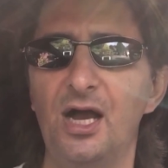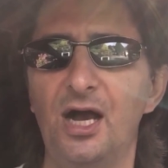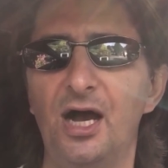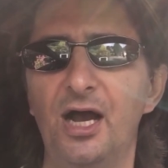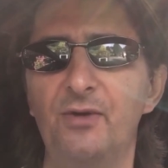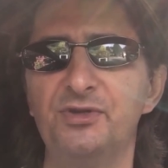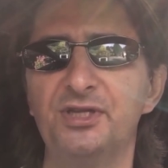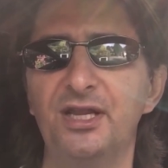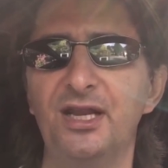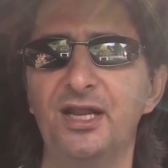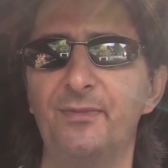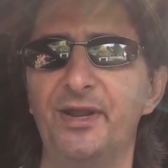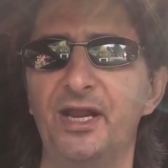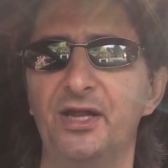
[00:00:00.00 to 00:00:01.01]
I was a
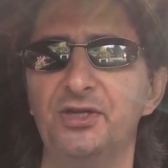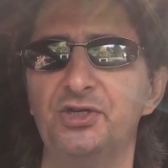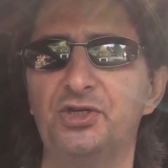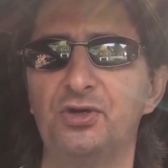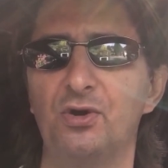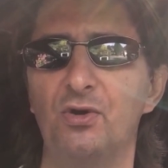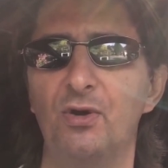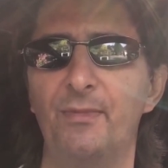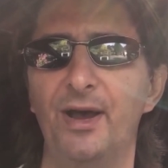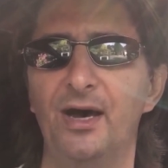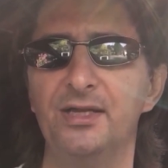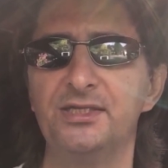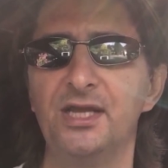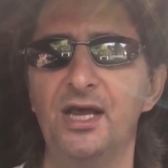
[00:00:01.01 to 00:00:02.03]
little bit unsure
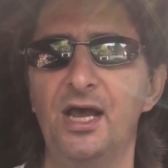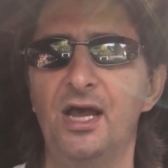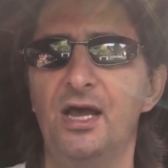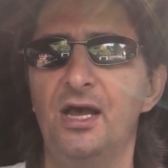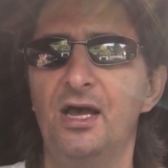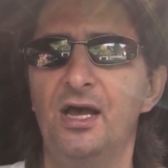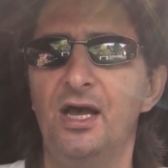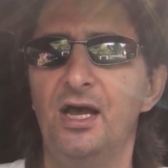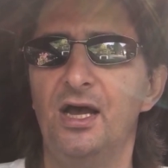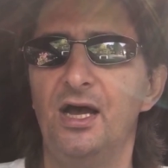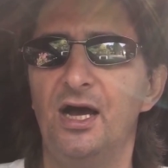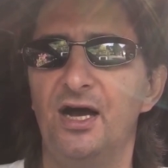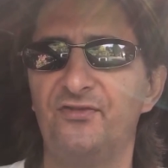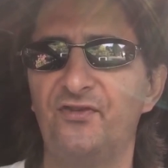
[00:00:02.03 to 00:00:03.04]
about.
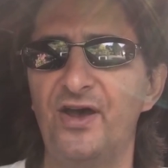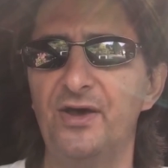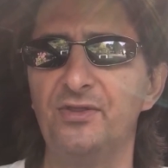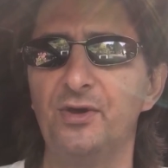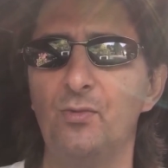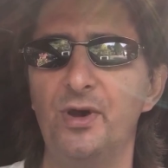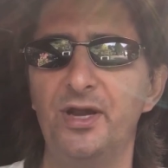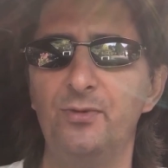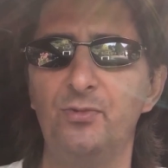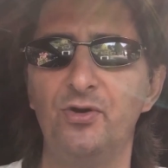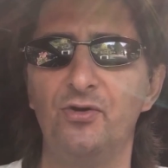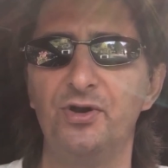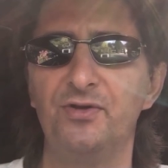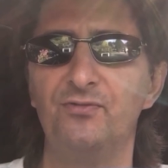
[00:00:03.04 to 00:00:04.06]
I found that when
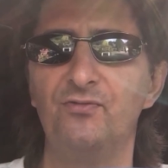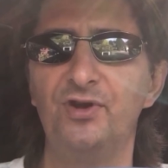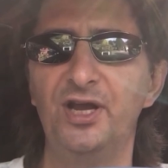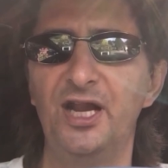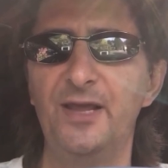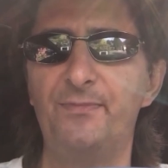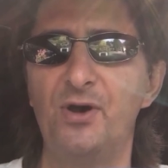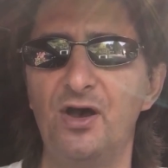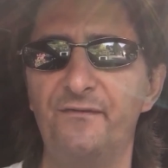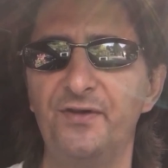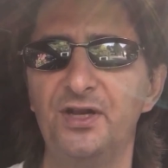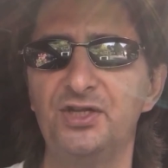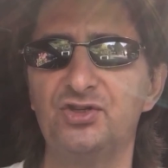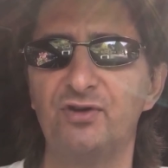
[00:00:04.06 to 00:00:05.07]
we were on a really
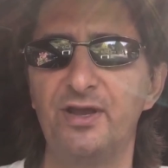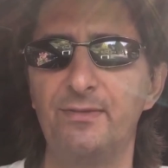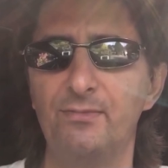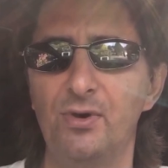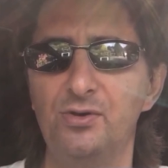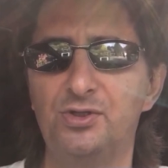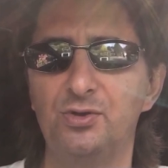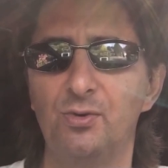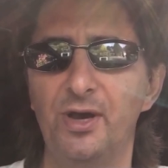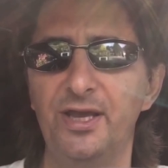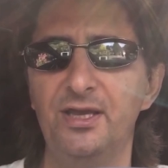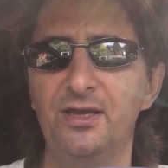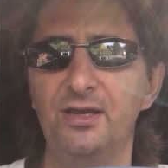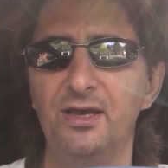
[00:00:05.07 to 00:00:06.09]
perfectly straight
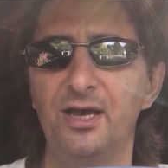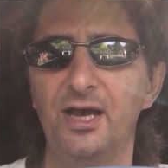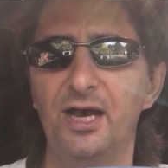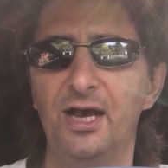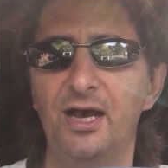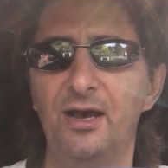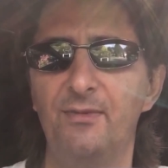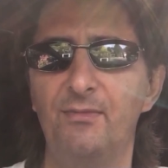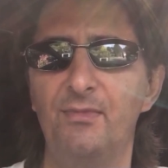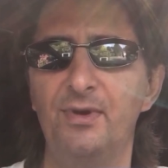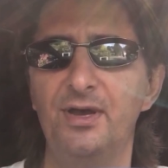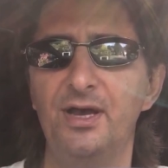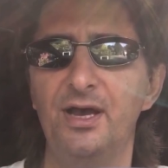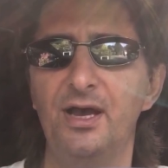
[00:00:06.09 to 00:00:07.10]
motorway,
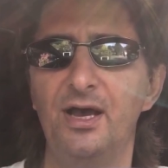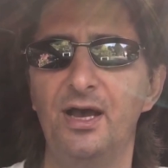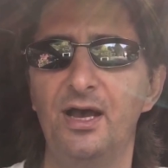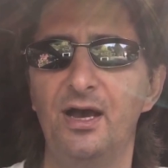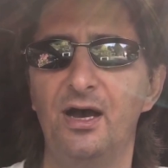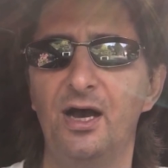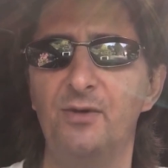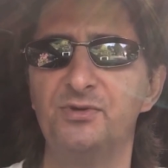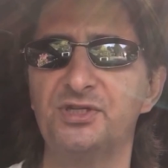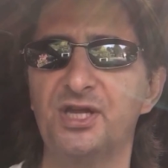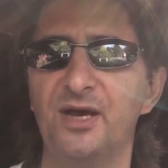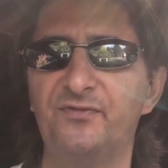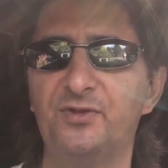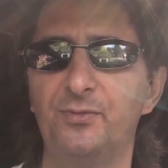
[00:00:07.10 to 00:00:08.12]
um, I was
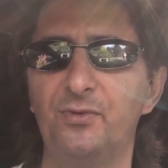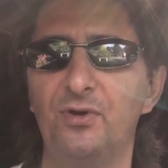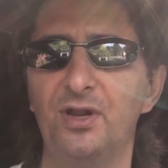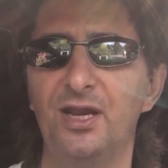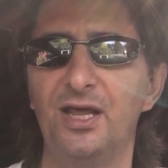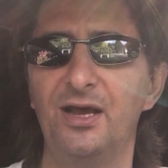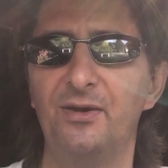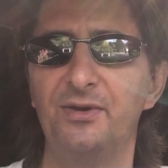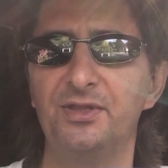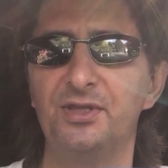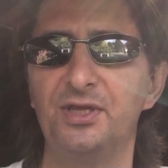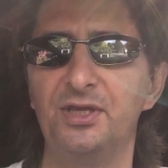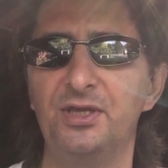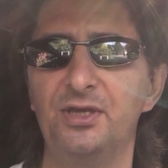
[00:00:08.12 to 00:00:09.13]
comfortable allowing
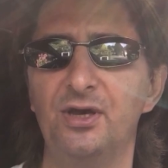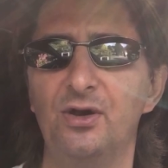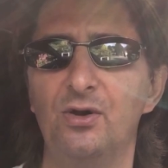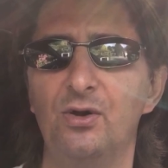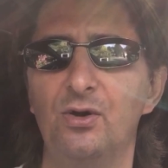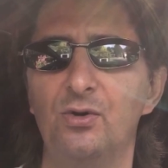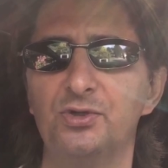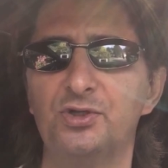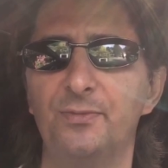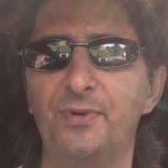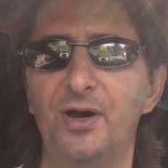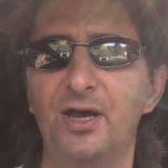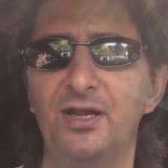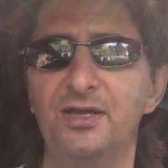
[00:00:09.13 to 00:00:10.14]
the
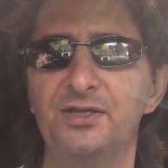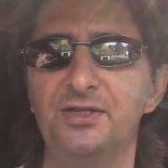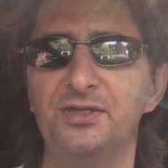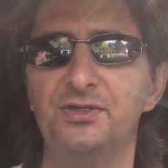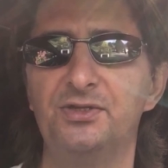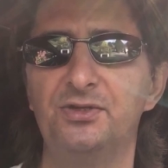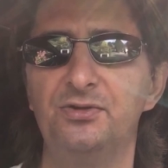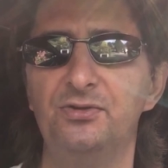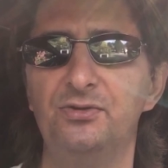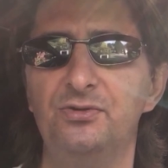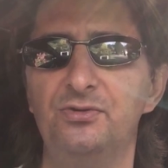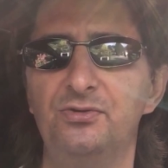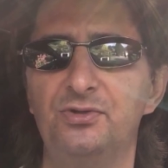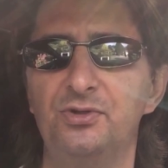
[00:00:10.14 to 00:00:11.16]
autopilot
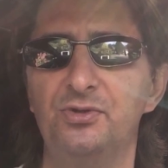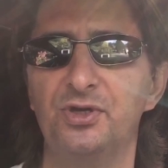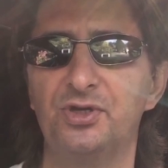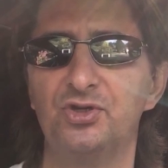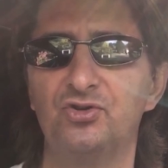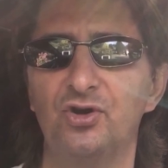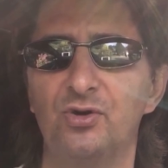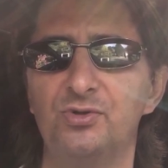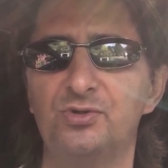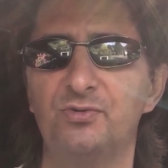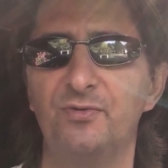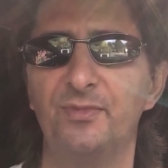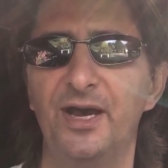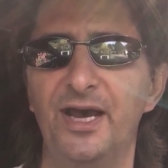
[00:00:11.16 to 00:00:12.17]
to do the
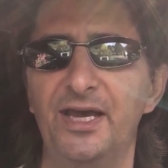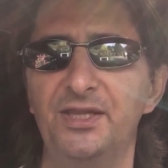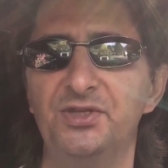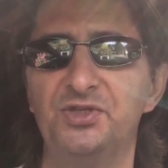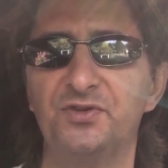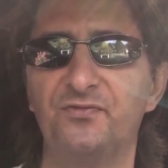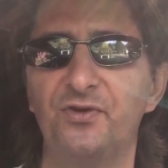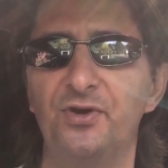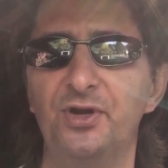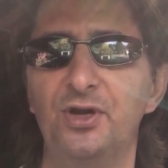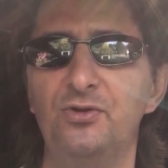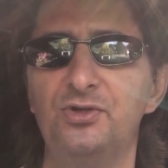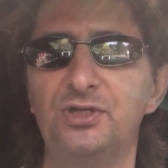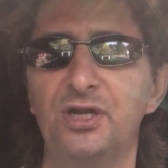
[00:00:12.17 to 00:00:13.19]
controls with my hands just very
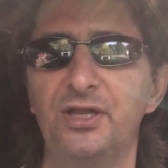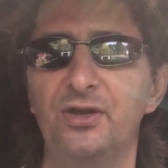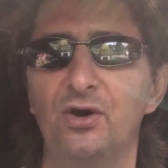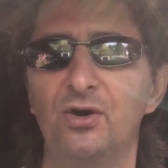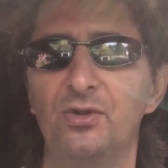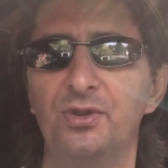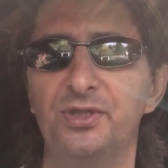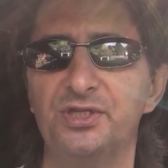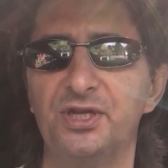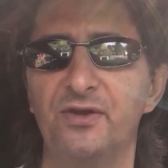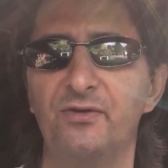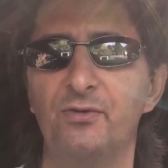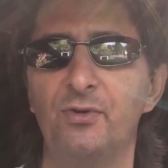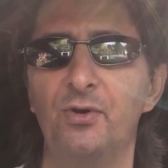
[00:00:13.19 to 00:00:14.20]
loosely on the
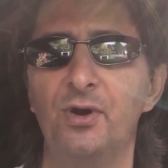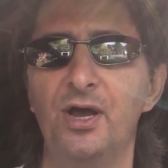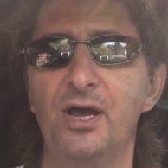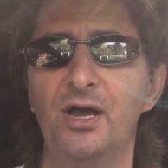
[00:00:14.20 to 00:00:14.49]
steering wheel